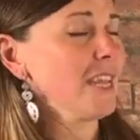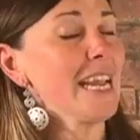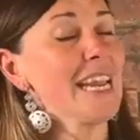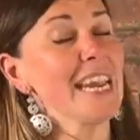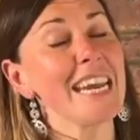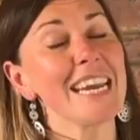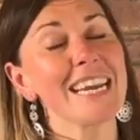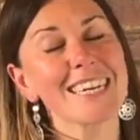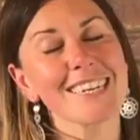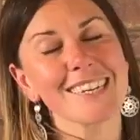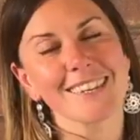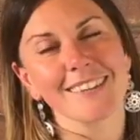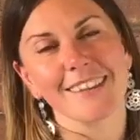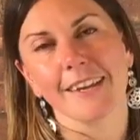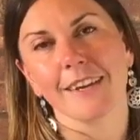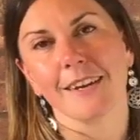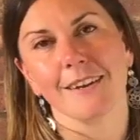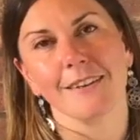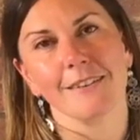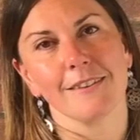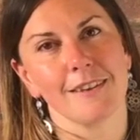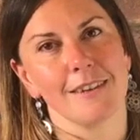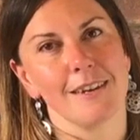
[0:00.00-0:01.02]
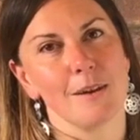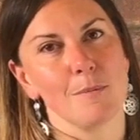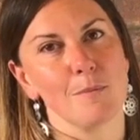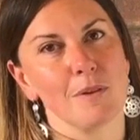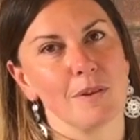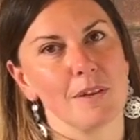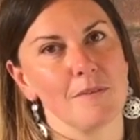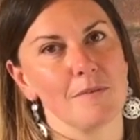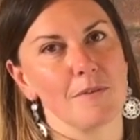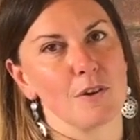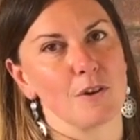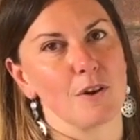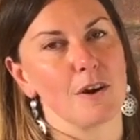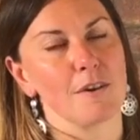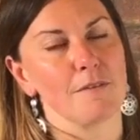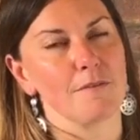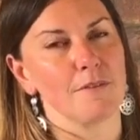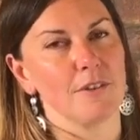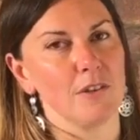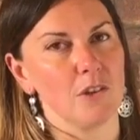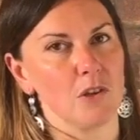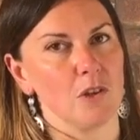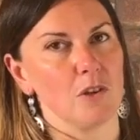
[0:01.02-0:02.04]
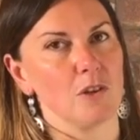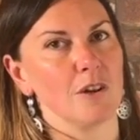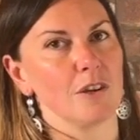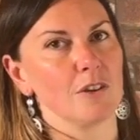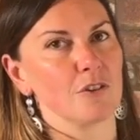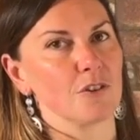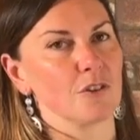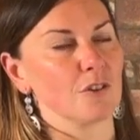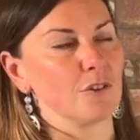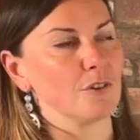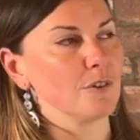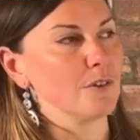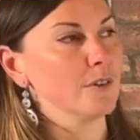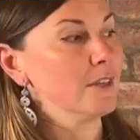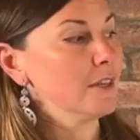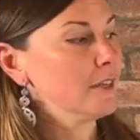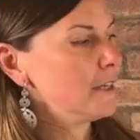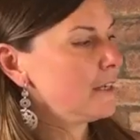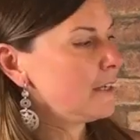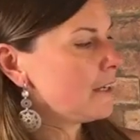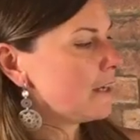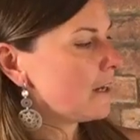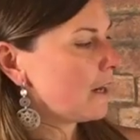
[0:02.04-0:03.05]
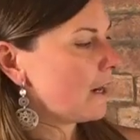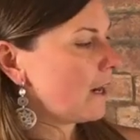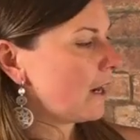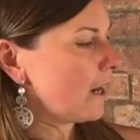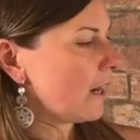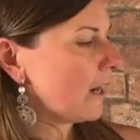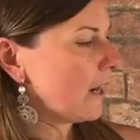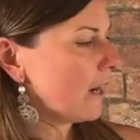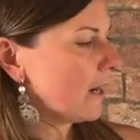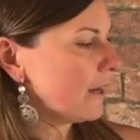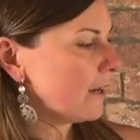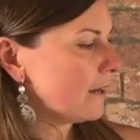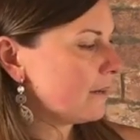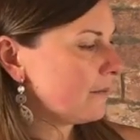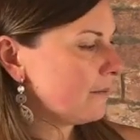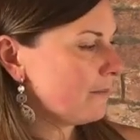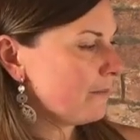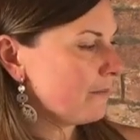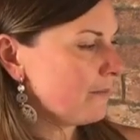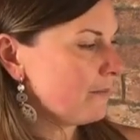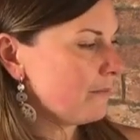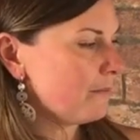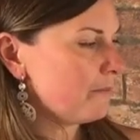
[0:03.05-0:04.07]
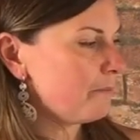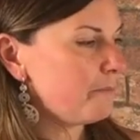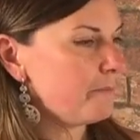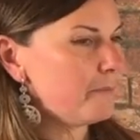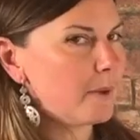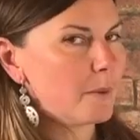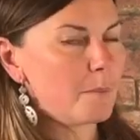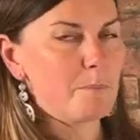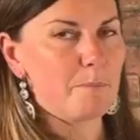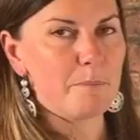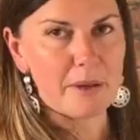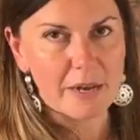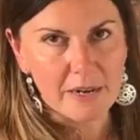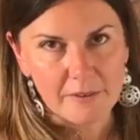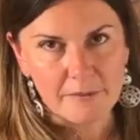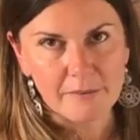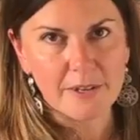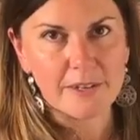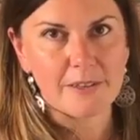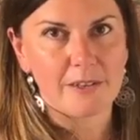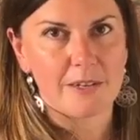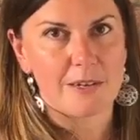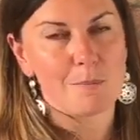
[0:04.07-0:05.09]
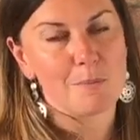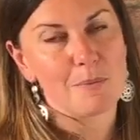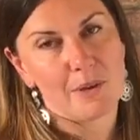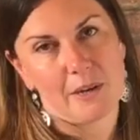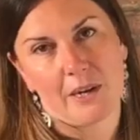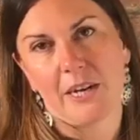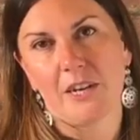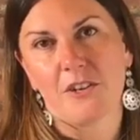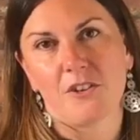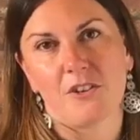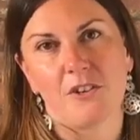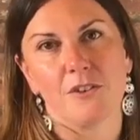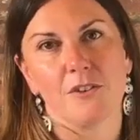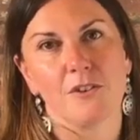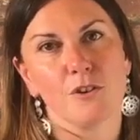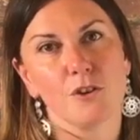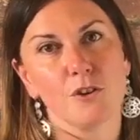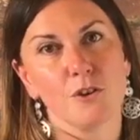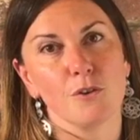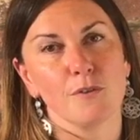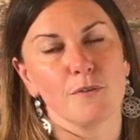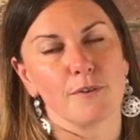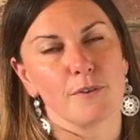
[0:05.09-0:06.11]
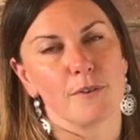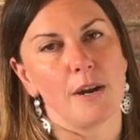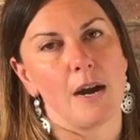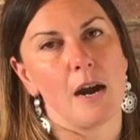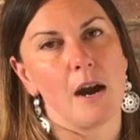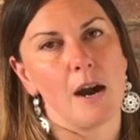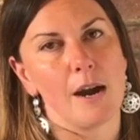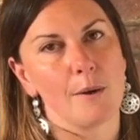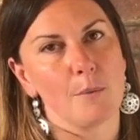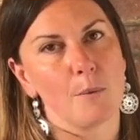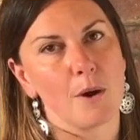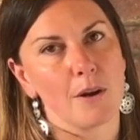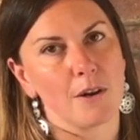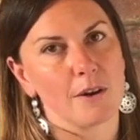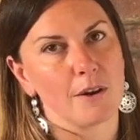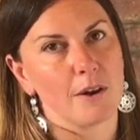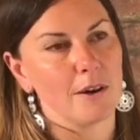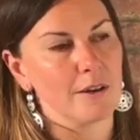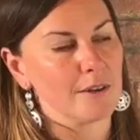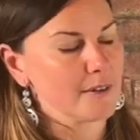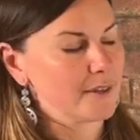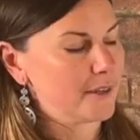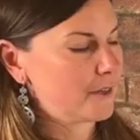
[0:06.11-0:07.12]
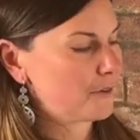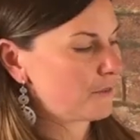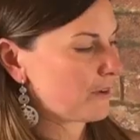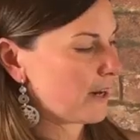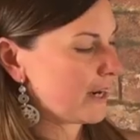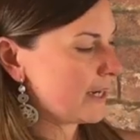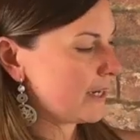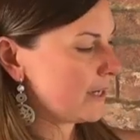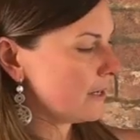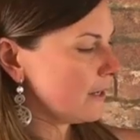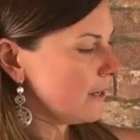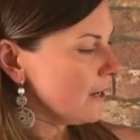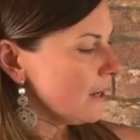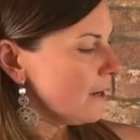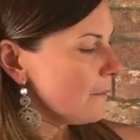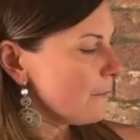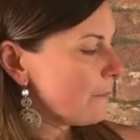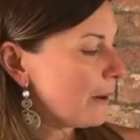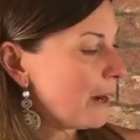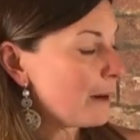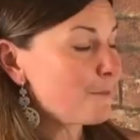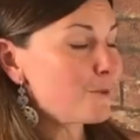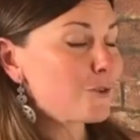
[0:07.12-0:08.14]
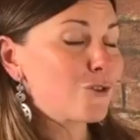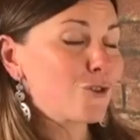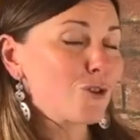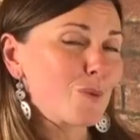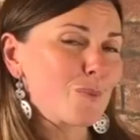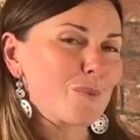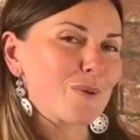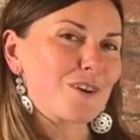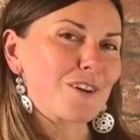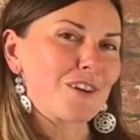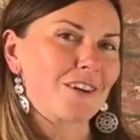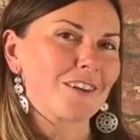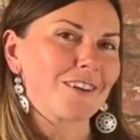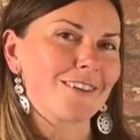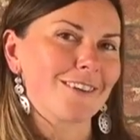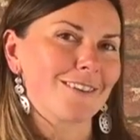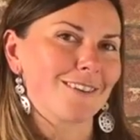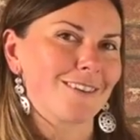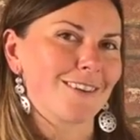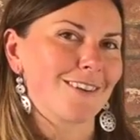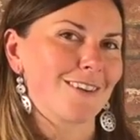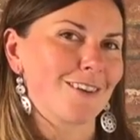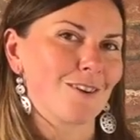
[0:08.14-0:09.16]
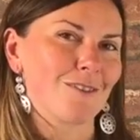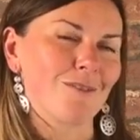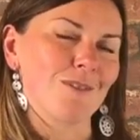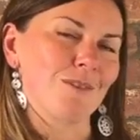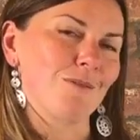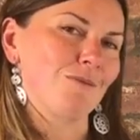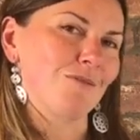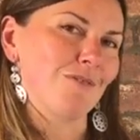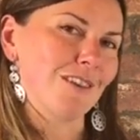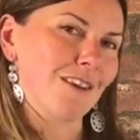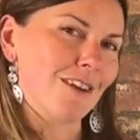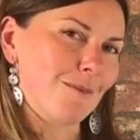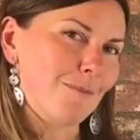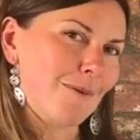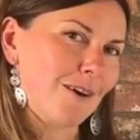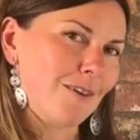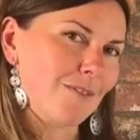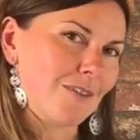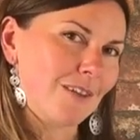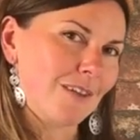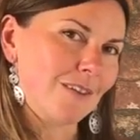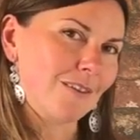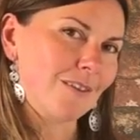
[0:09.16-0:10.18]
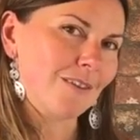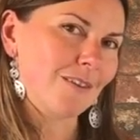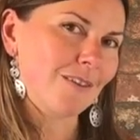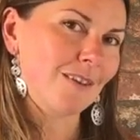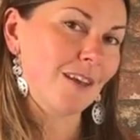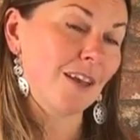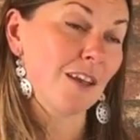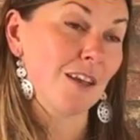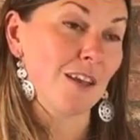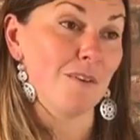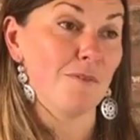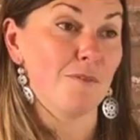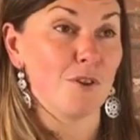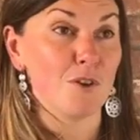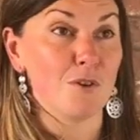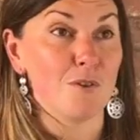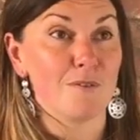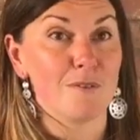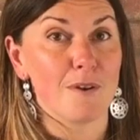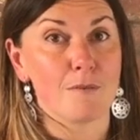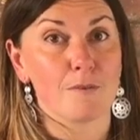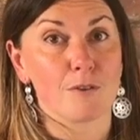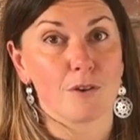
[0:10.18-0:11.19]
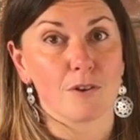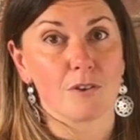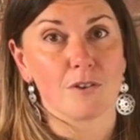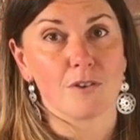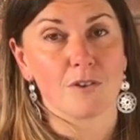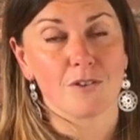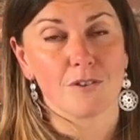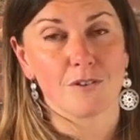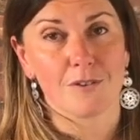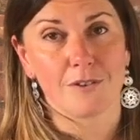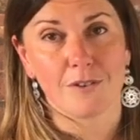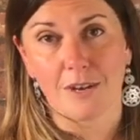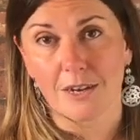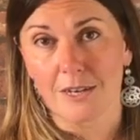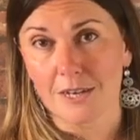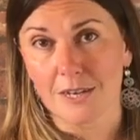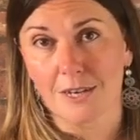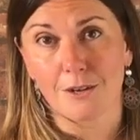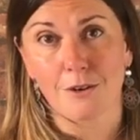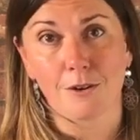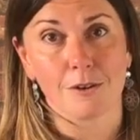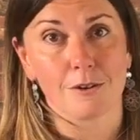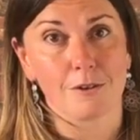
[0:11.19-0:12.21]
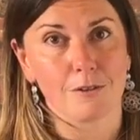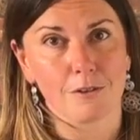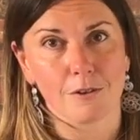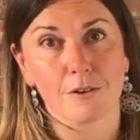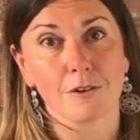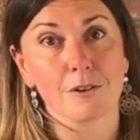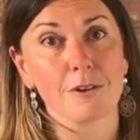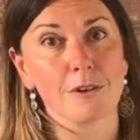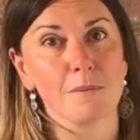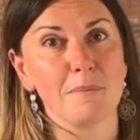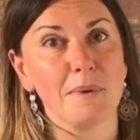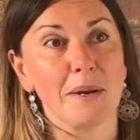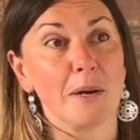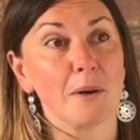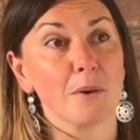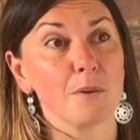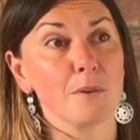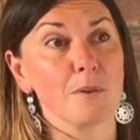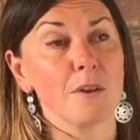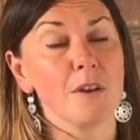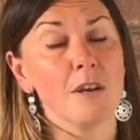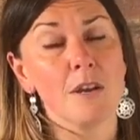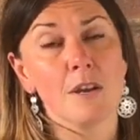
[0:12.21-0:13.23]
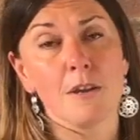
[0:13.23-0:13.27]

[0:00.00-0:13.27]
And like I said, I believe there are physiological uh, benefits and implications too for that high water content, right? But I'm super curious to hear what you think about this, if you've ever studied or learned about